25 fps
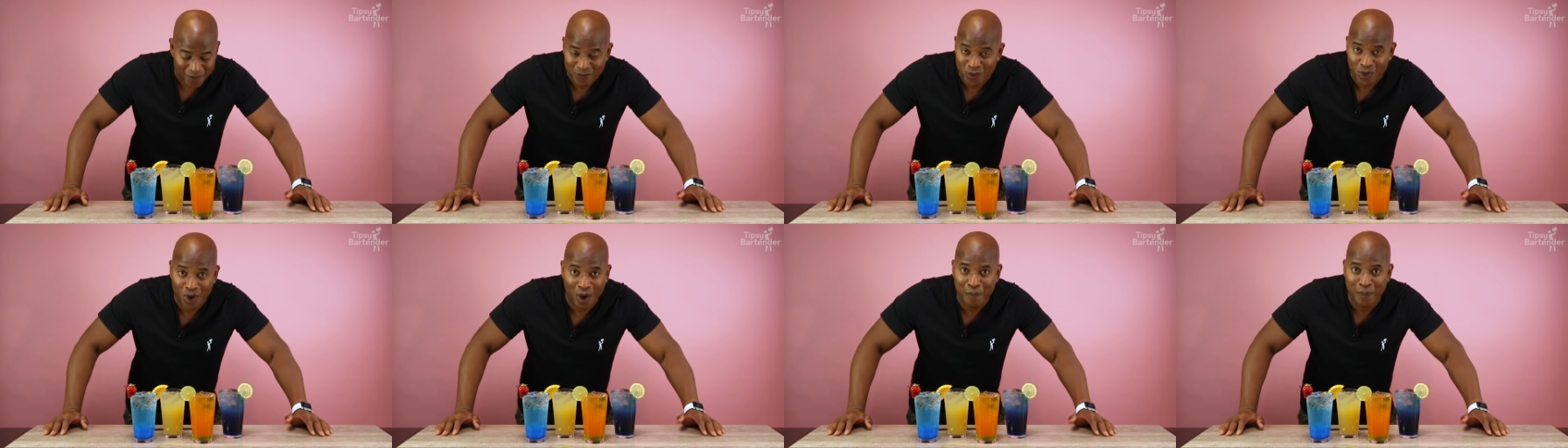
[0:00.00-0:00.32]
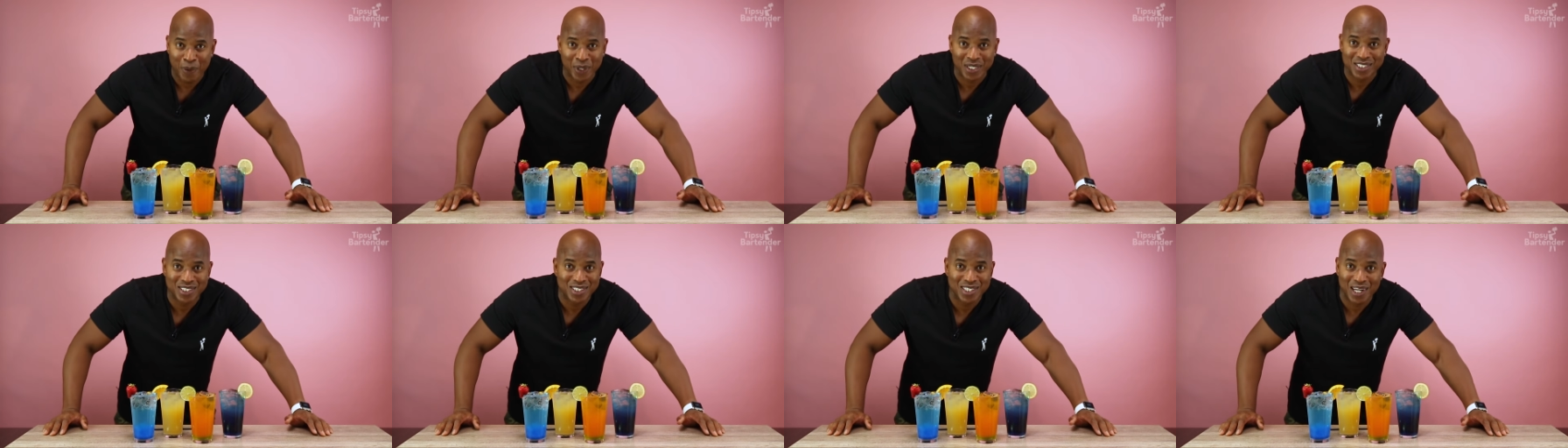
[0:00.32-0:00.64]
You all
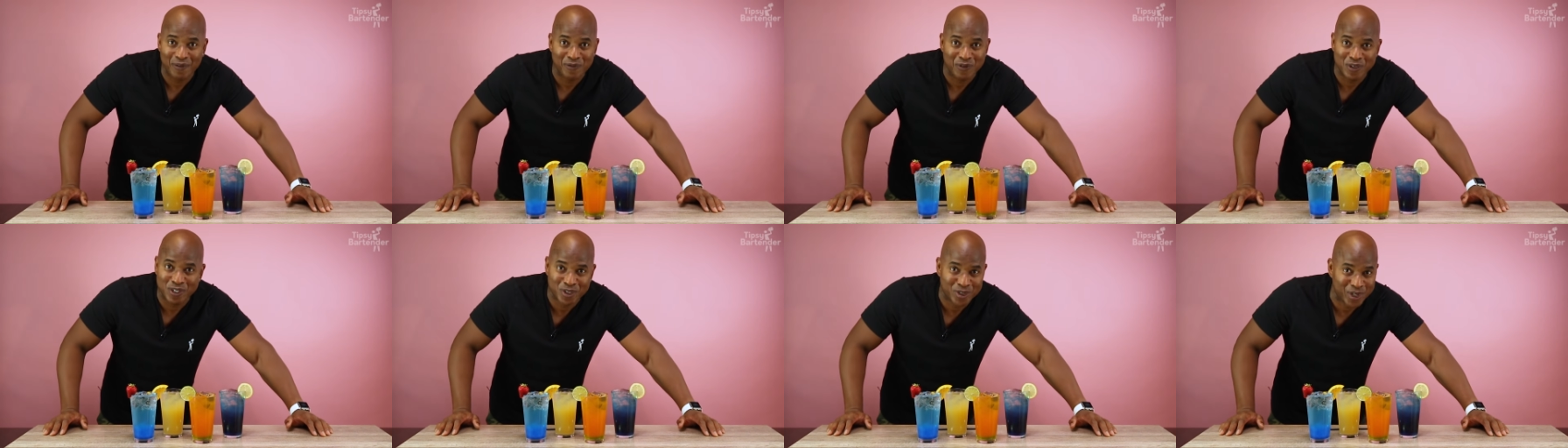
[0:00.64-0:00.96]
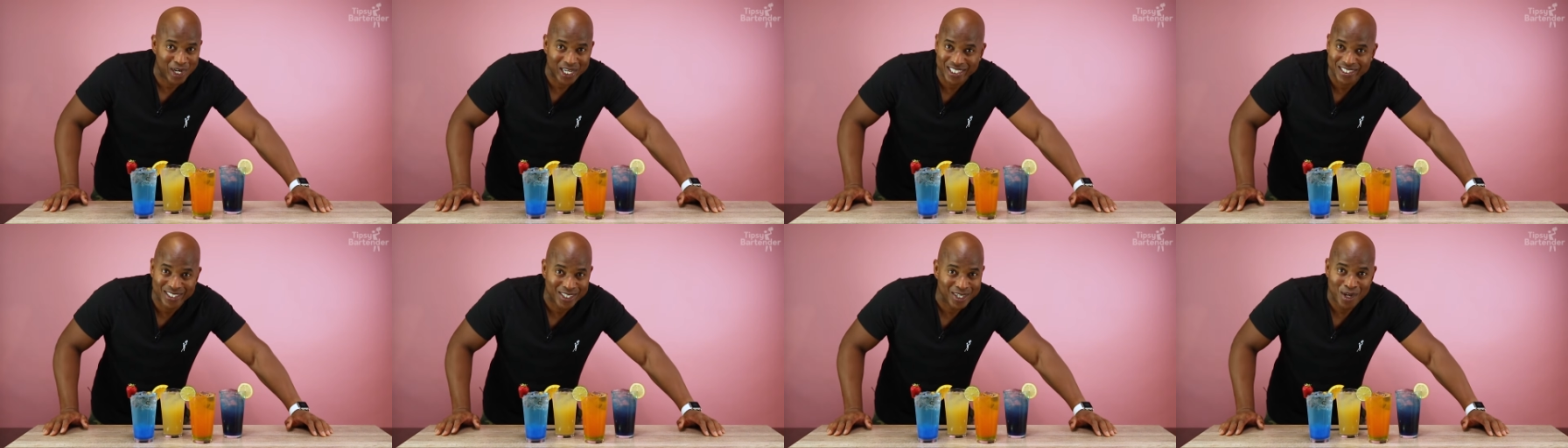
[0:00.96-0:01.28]
put stuff in
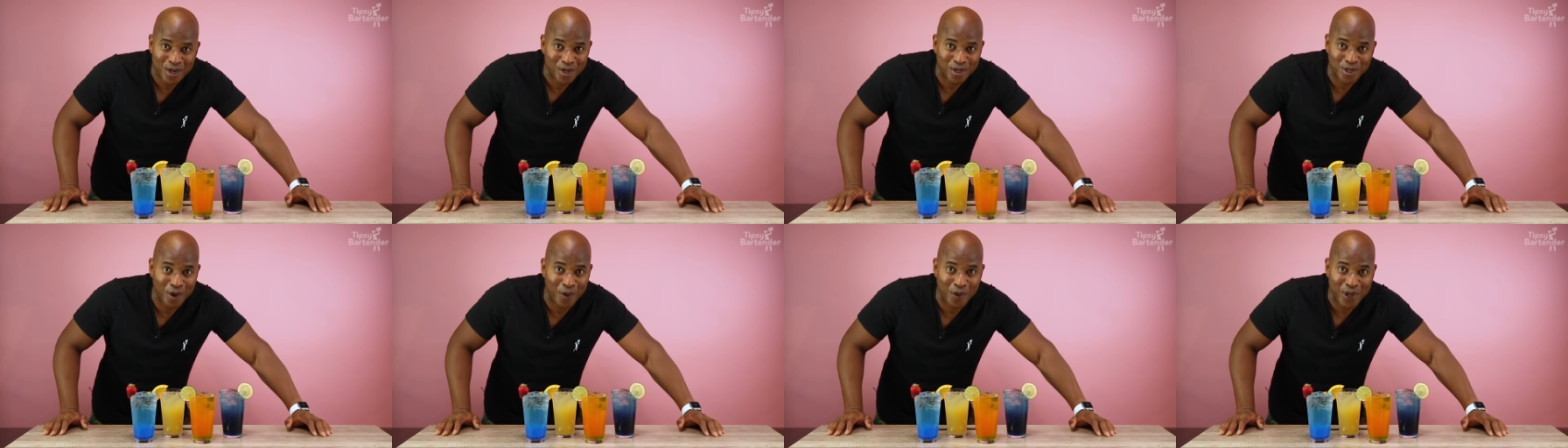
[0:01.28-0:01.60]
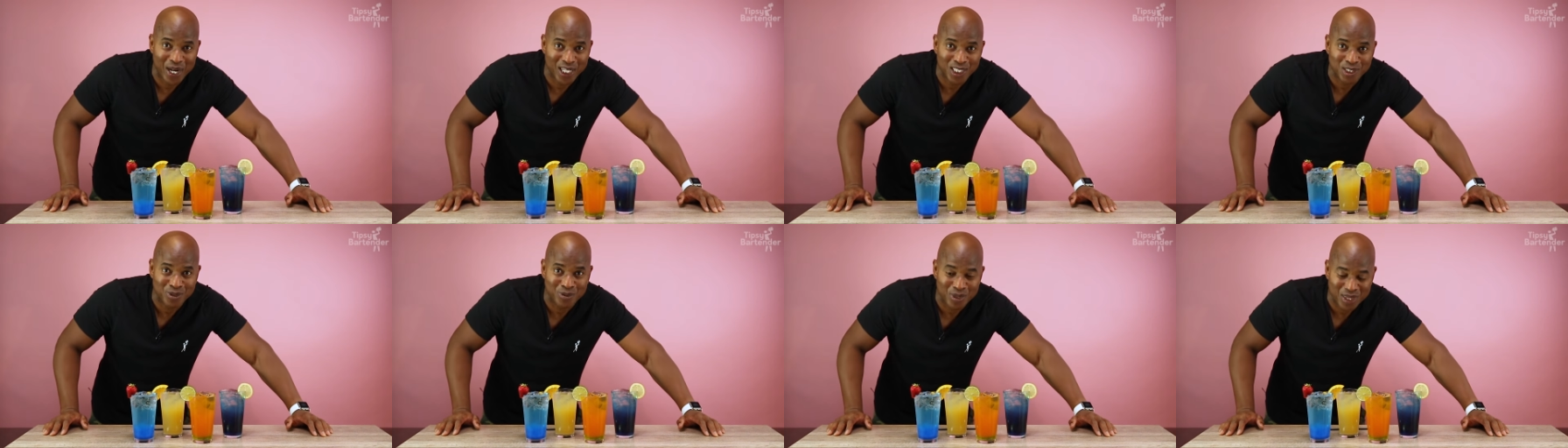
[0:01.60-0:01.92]
drinks no one
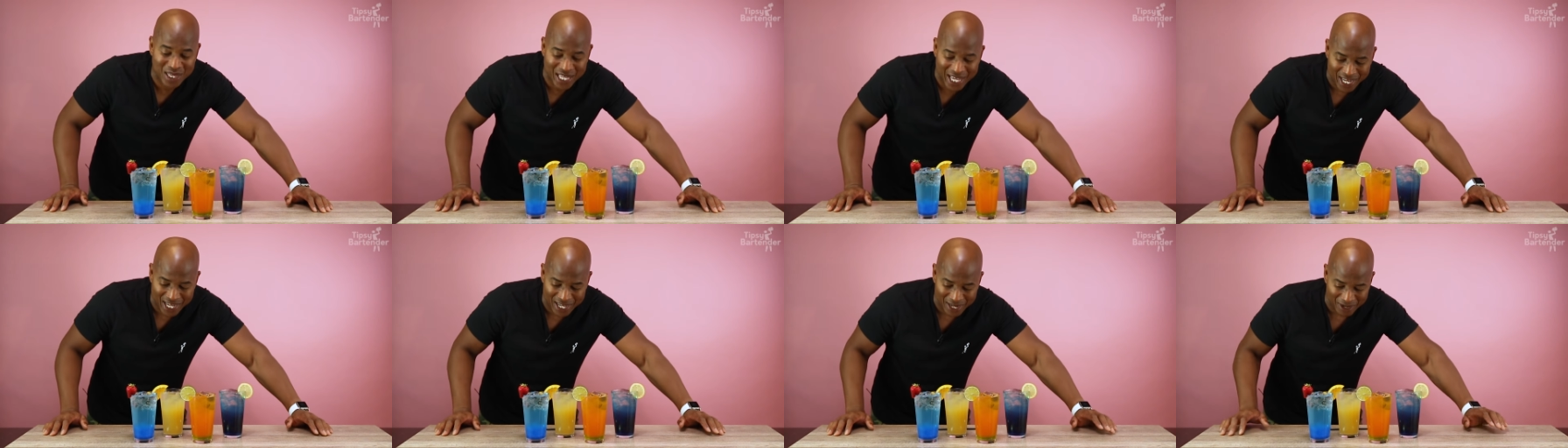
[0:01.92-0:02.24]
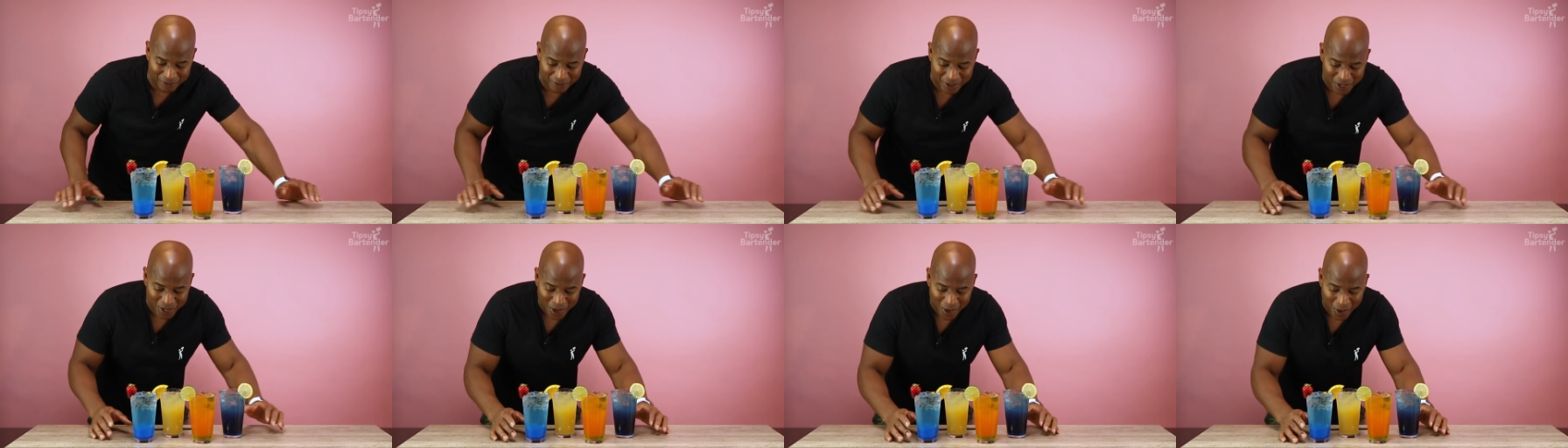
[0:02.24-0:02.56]
else would think
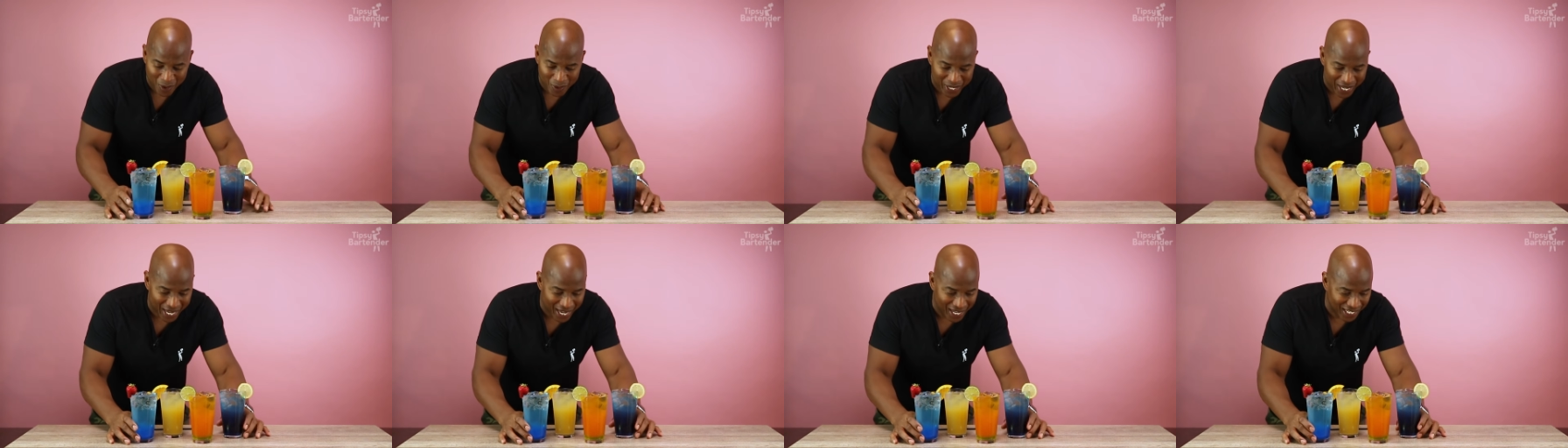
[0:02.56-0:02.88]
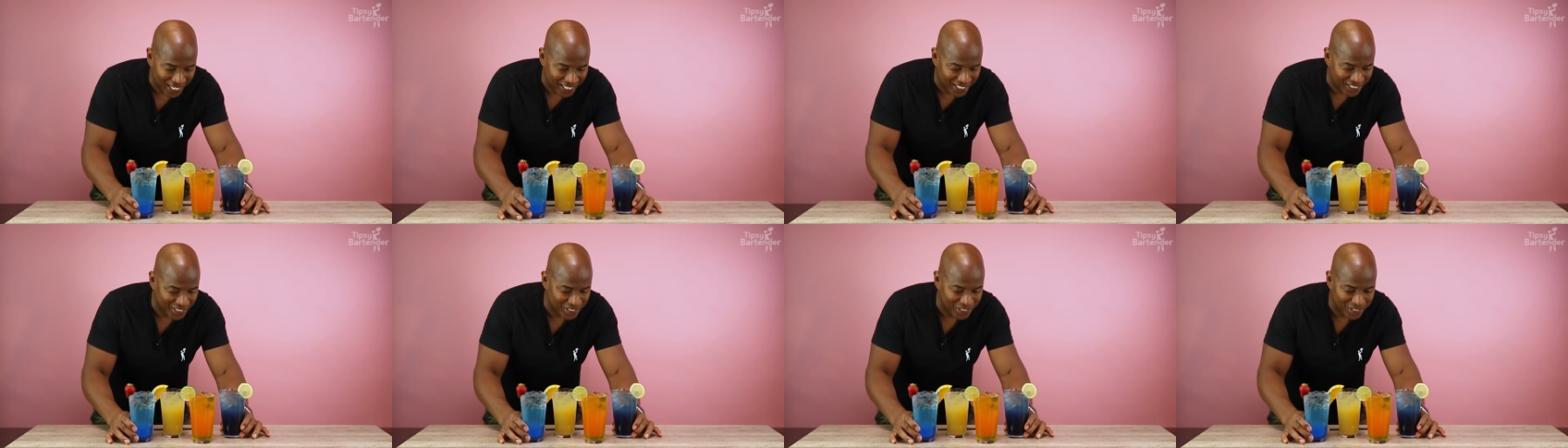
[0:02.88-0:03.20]
of, okay?
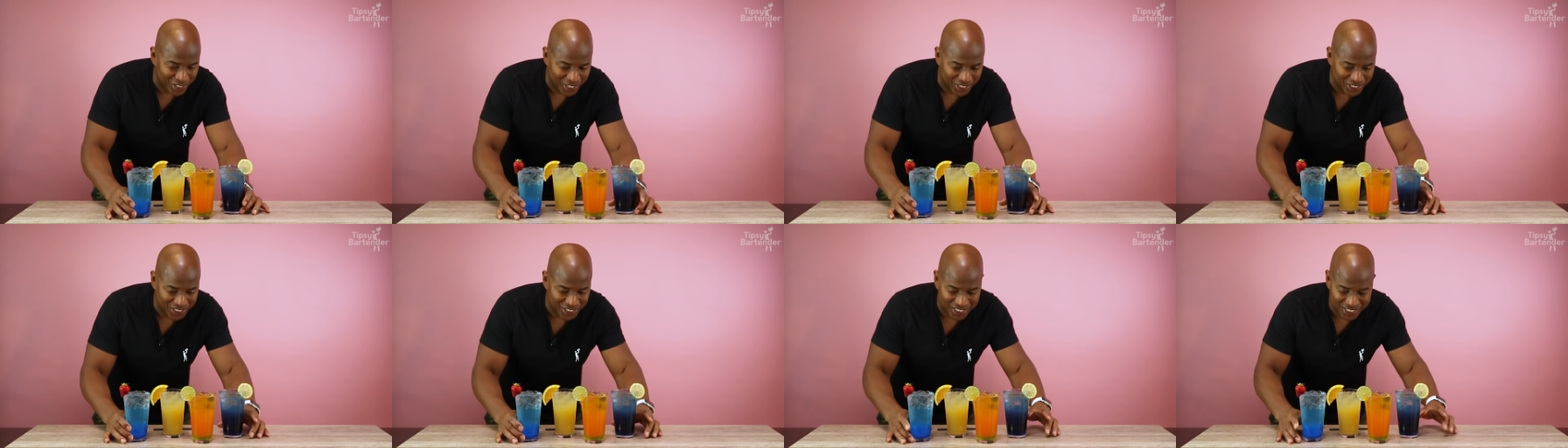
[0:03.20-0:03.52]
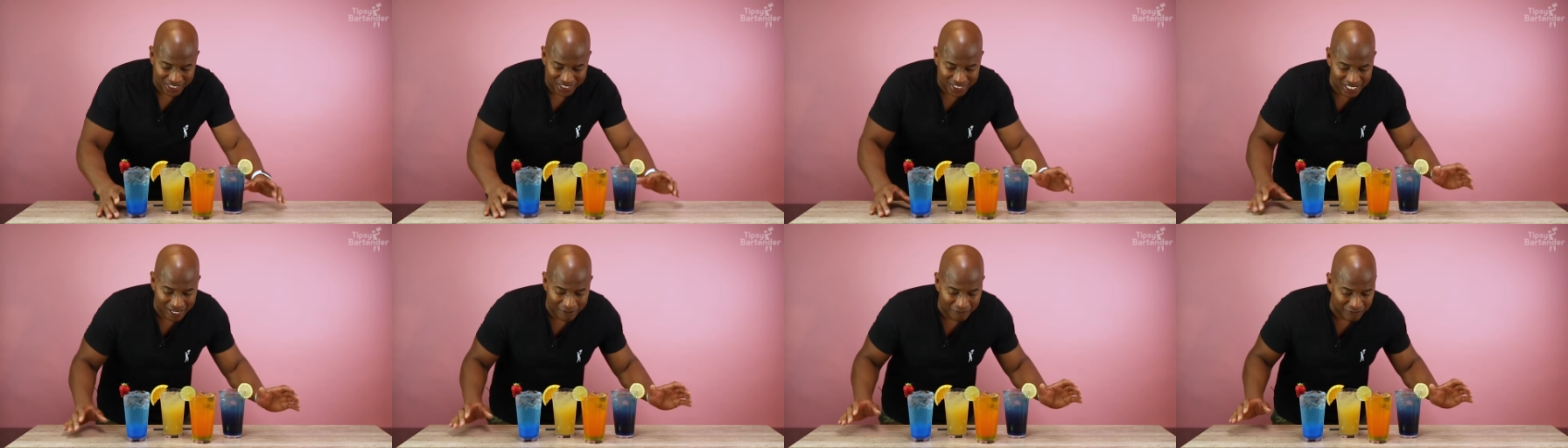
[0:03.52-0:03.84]
Like detergent
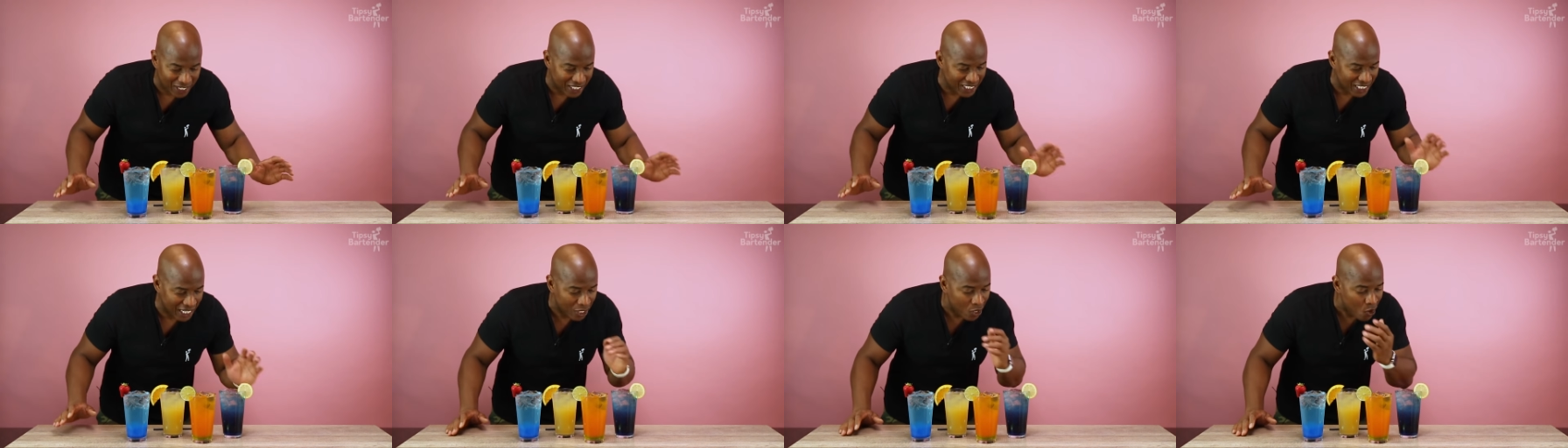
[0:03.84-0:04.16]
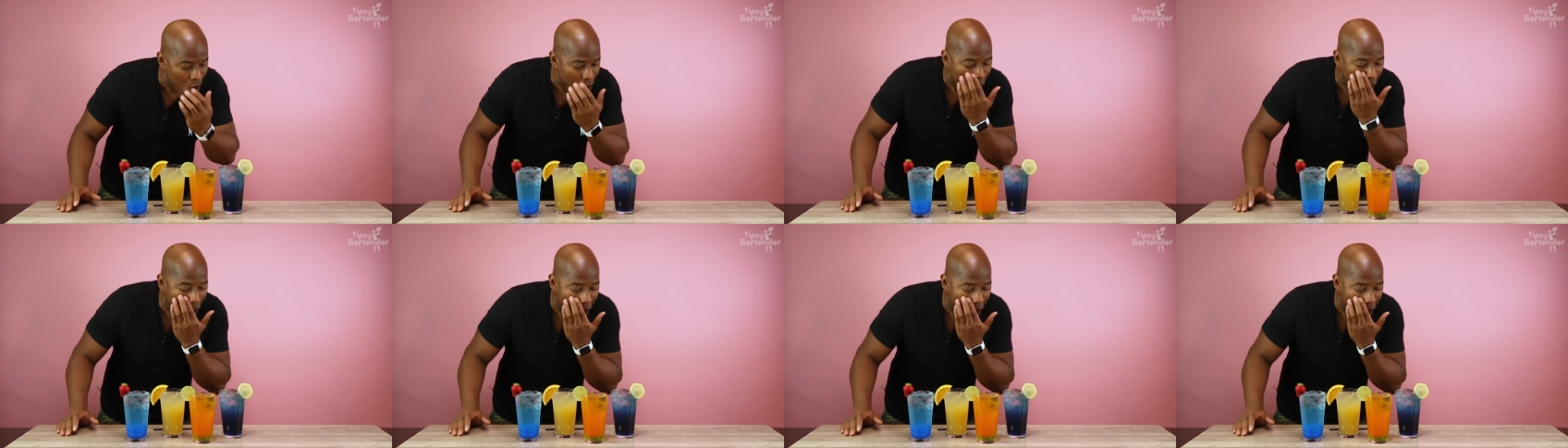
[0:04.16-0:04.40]
and stuff like that.